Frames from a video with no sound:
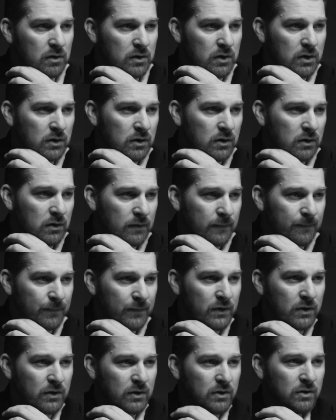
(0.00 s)

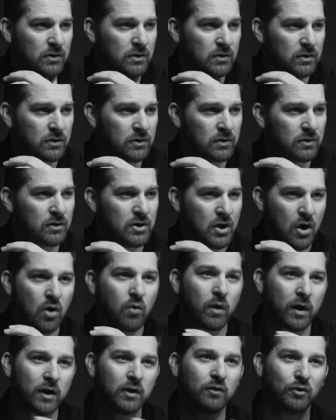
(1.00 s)
you know
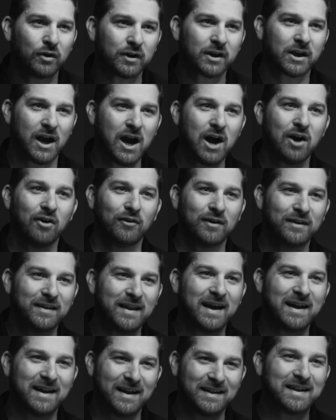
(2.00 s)
where you want to go,
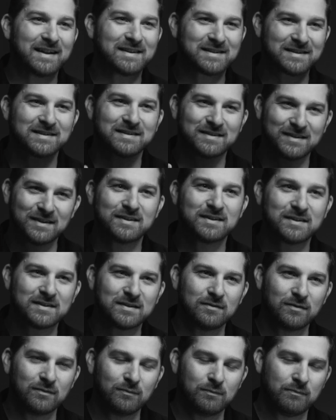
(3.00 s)
and
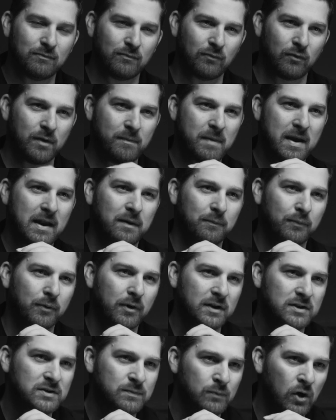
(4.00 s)
that's remaining
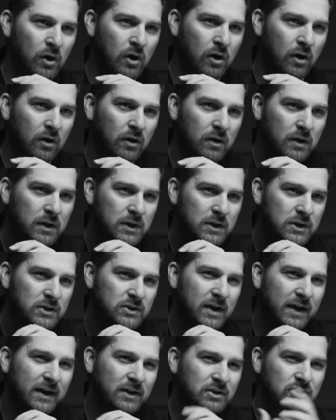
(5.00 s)
pretty small.
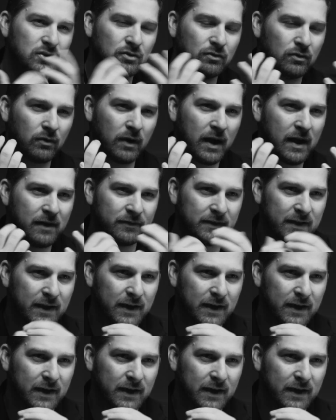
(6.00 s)
So how'd you arrive at